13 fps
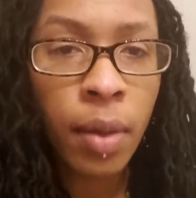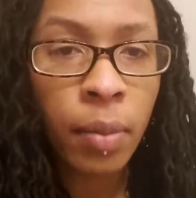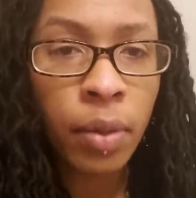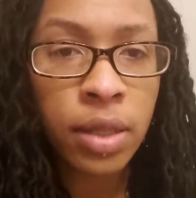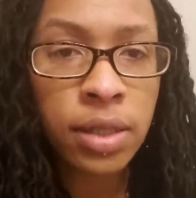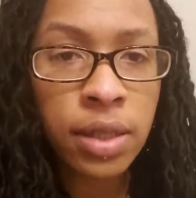I'm
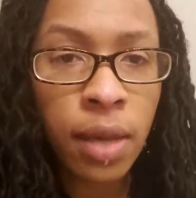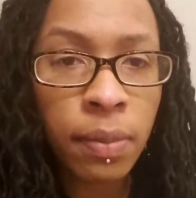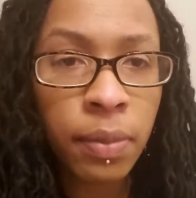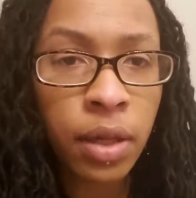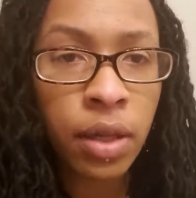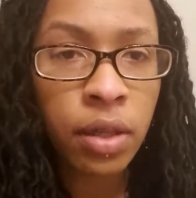going to type
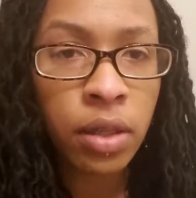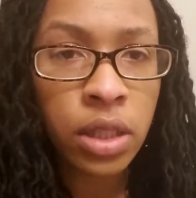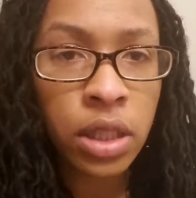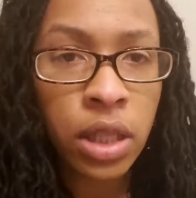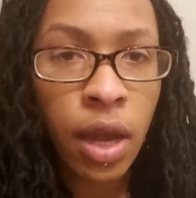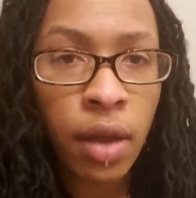it in the
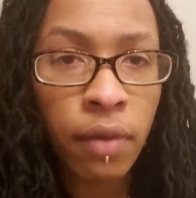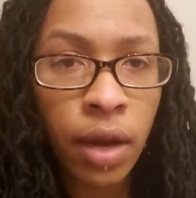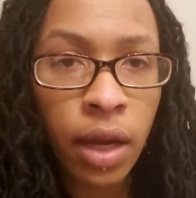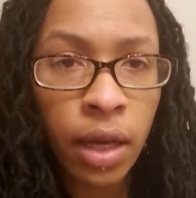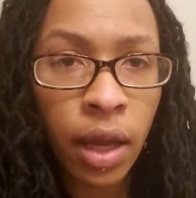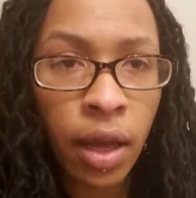chat
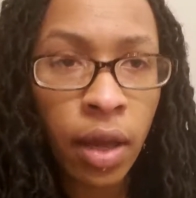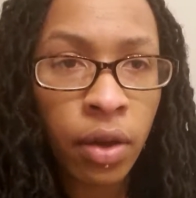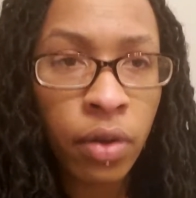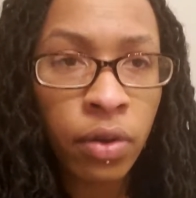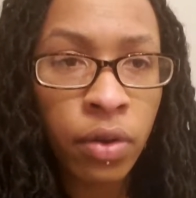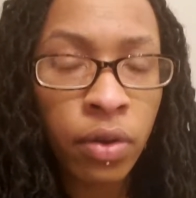right
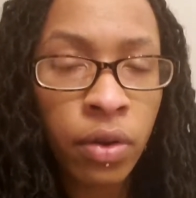now.